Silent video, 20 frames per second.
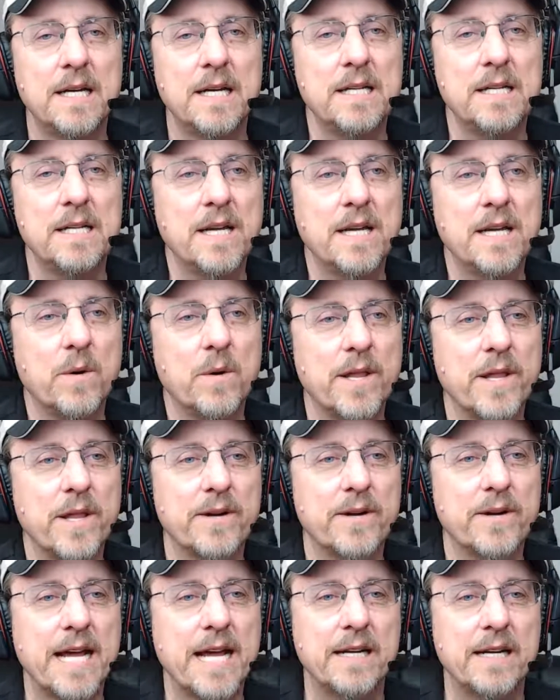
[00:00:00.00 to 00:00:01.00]

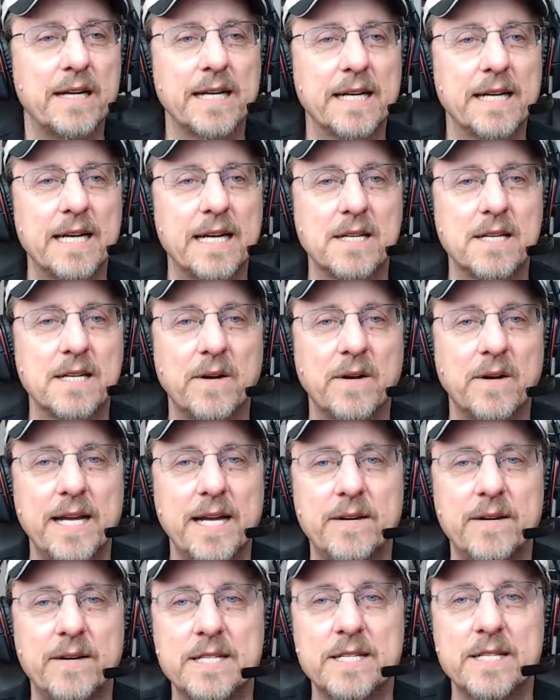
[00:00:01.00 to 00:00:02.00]
whether a Cadillac
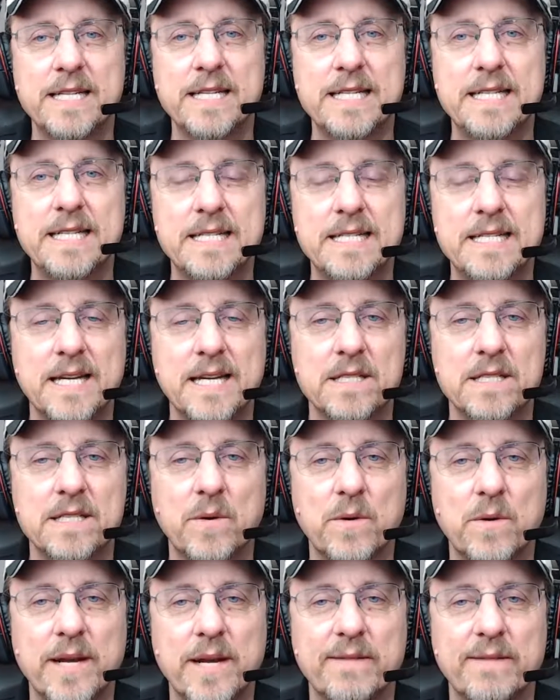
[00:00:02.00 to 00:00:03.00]
Escalade or a CT6
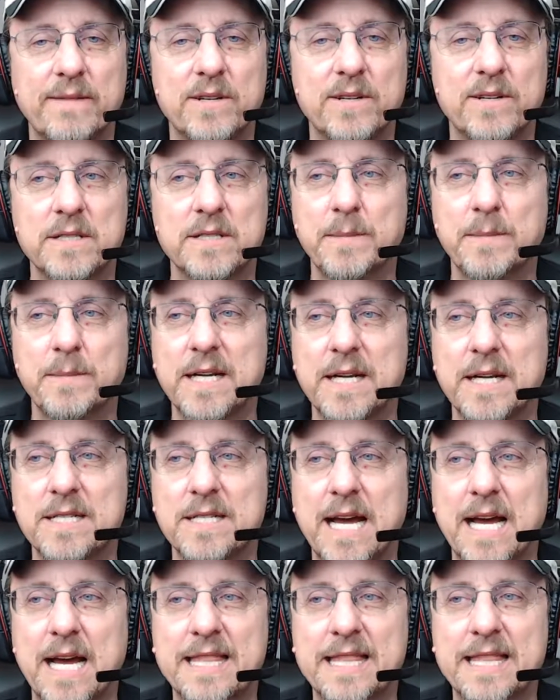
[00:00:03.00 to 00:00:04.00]
or whatever, because
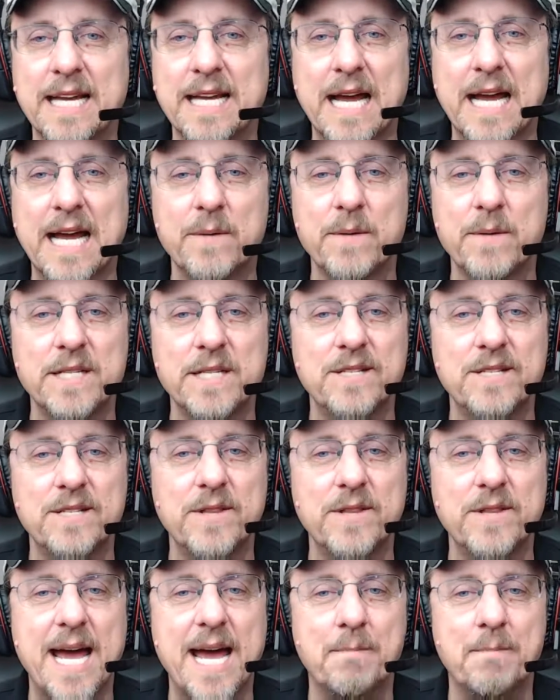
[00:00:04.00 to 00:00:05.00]
I think I would
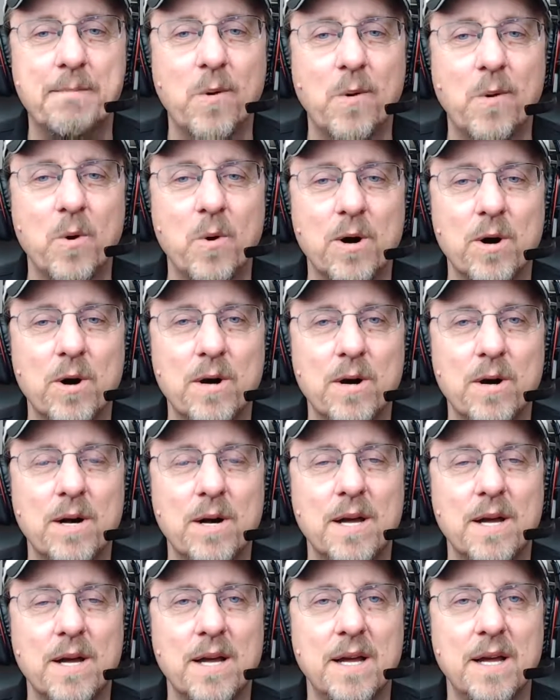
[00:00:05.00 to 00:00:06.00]
do that more
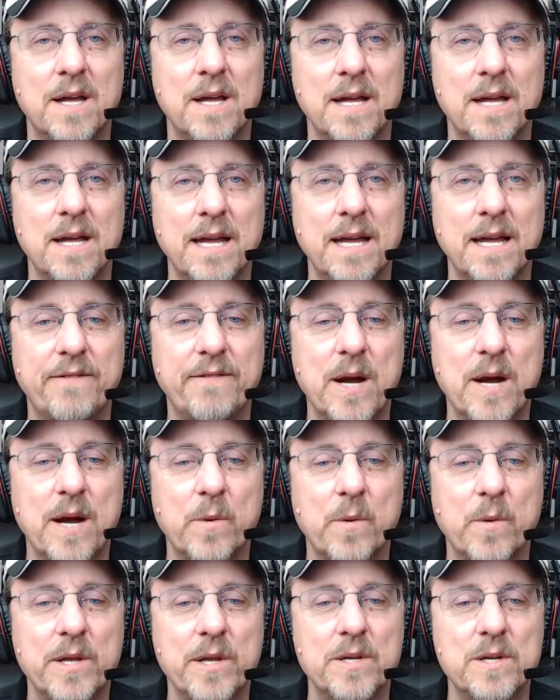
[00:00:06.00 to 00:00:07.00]
if I
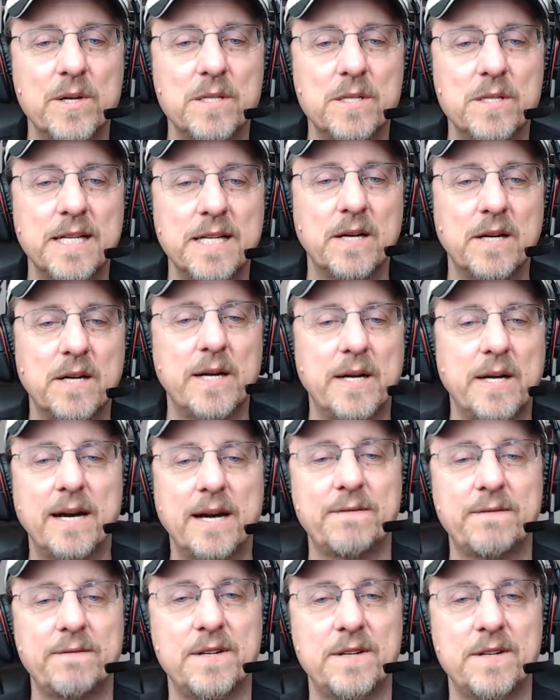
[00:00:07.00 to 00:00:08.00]
were using
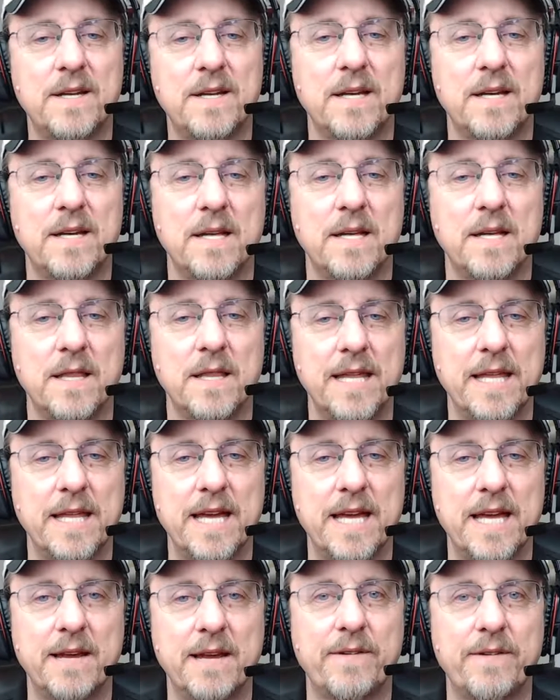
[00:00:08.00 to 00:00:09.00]
Lyft
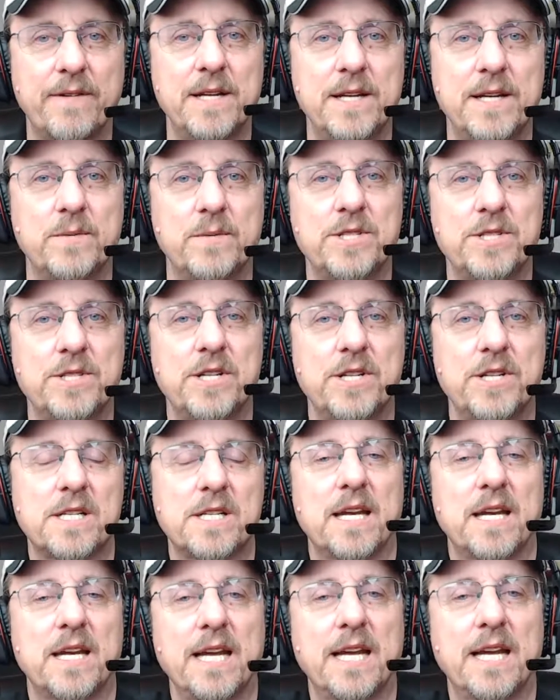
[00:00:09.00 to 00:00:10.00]
than if I was just
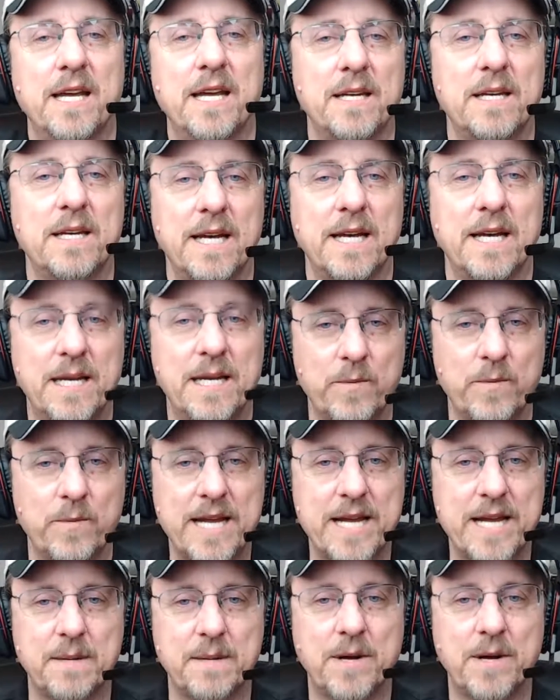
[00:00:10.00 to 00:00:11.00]
going to get a
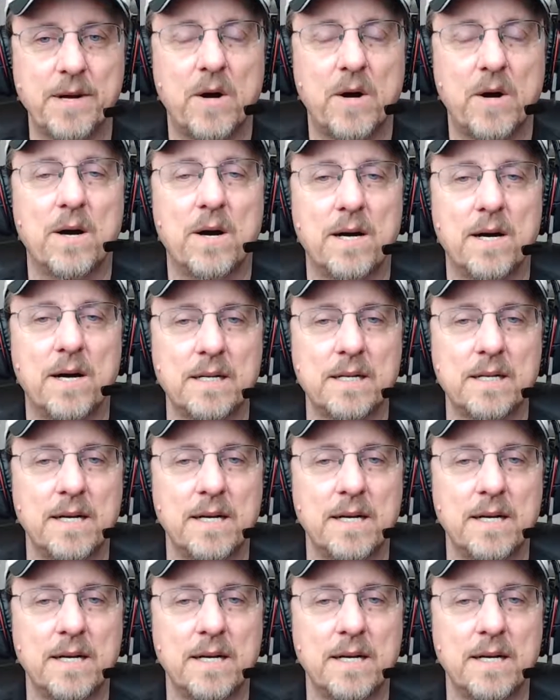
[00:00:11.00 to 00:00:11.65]
random car.